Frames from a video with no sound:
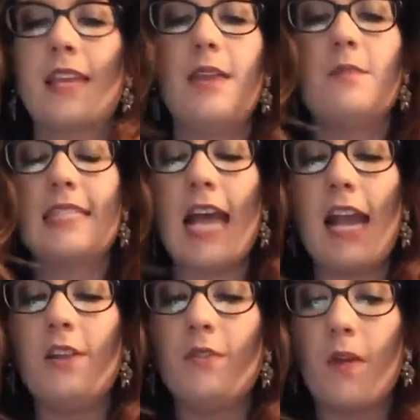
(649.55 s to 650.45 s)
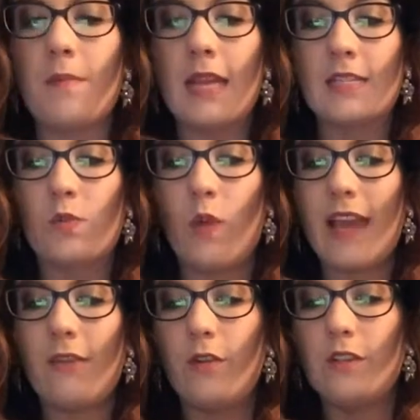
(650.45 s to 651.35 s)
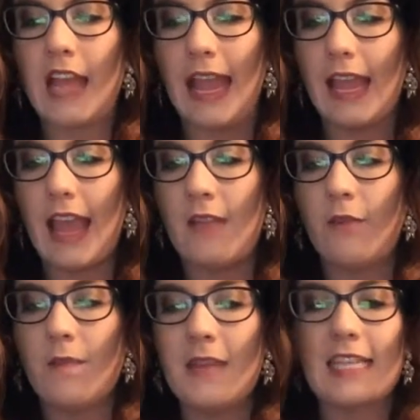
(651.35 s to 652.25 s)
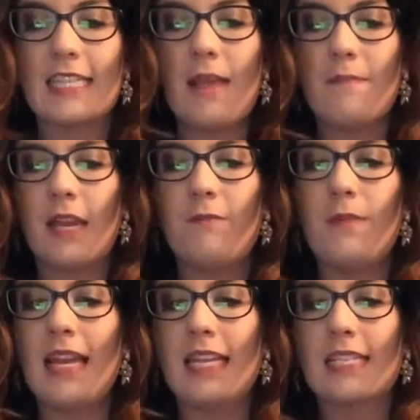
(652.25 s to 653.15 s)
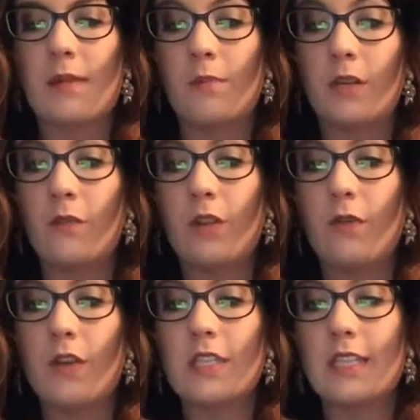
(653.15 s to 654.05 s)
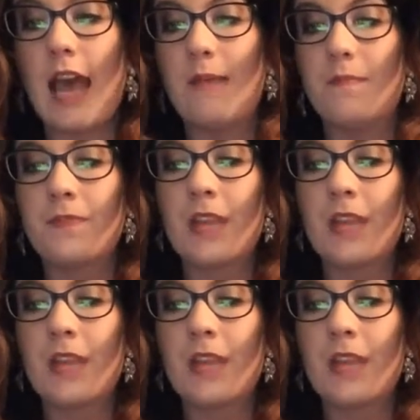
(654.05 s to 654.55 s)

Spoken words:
He was tired from his wakeful night and from the excitement of meeting someone for the first time.